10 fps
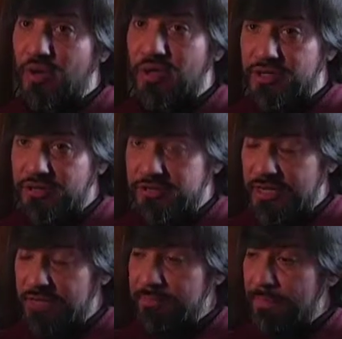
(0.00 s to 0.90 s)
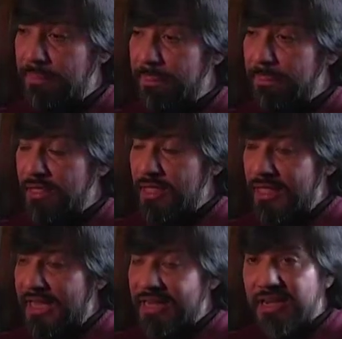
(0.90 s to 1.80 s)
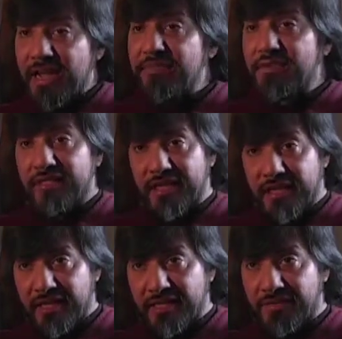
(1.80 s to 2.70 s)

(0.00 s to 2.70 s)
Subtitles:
orchestra. And everything